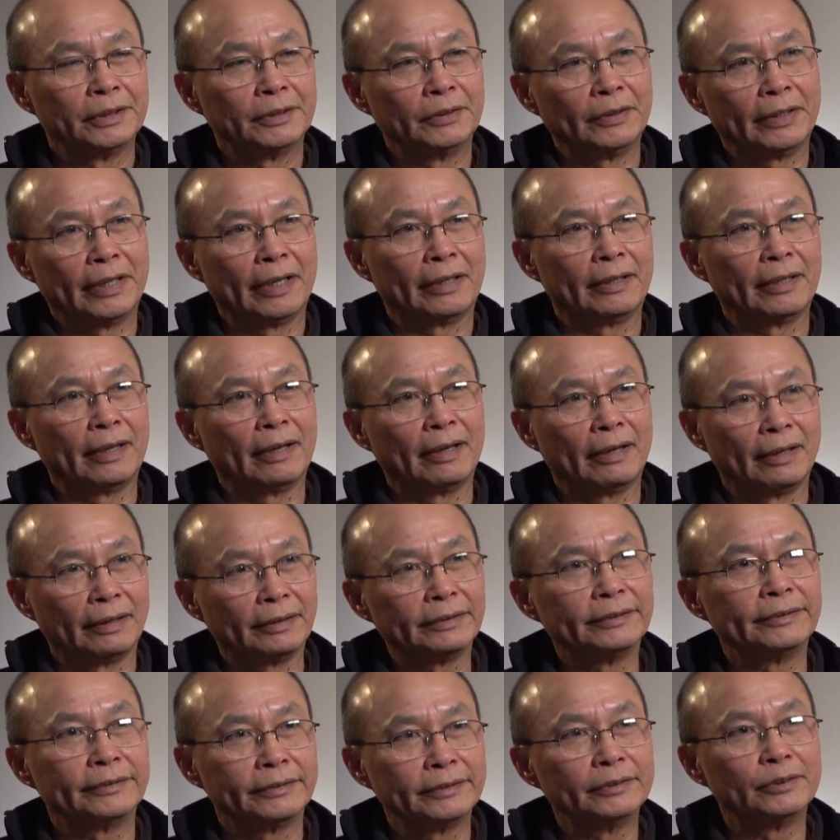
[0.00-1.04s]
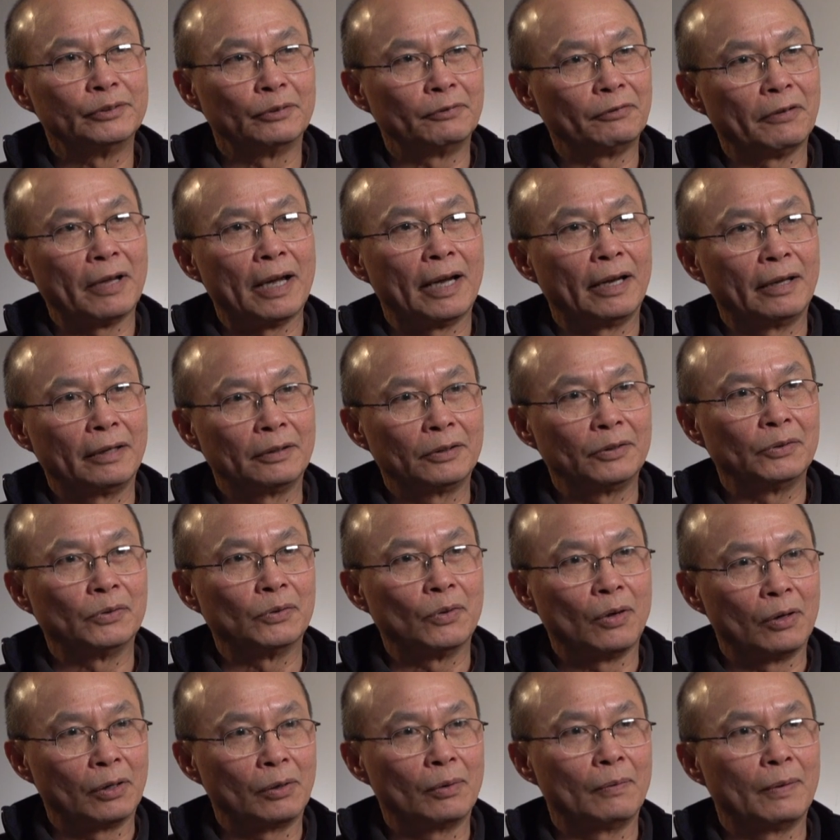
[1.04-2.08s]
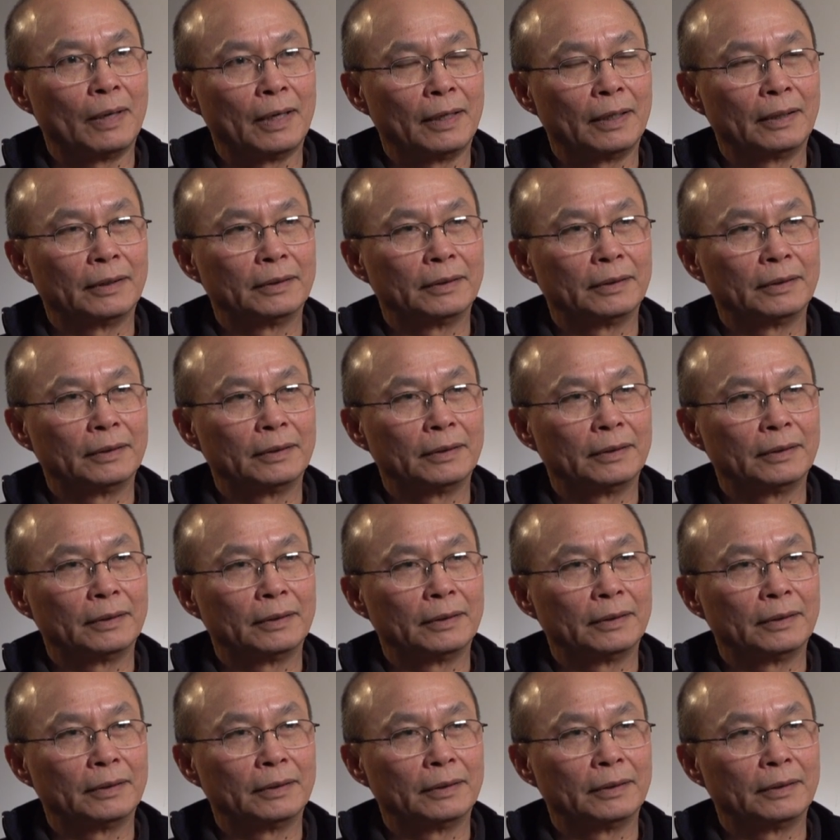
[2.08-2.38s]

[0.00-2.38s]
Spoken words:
to get to fly to Ottawa.